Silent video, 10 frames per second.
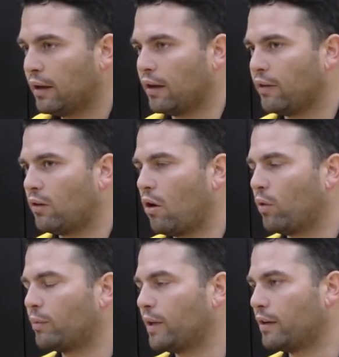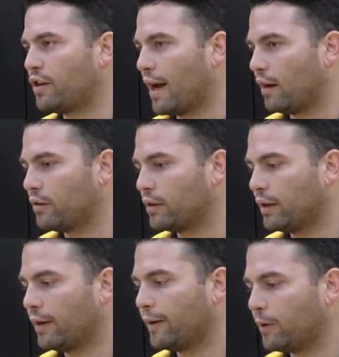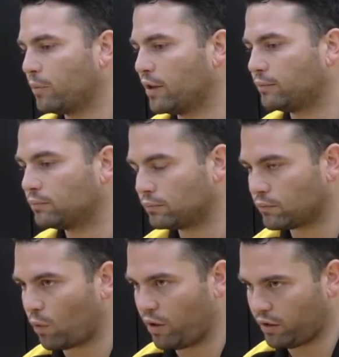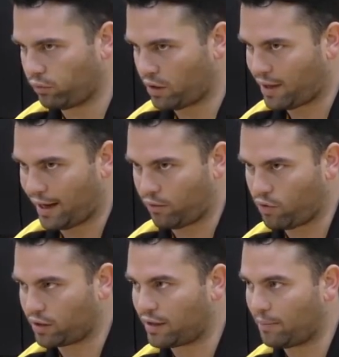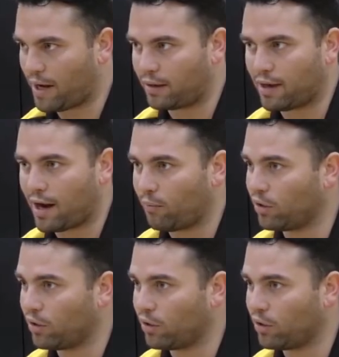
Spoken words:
There'll always be a challenge, but we just want to take it one step at a time.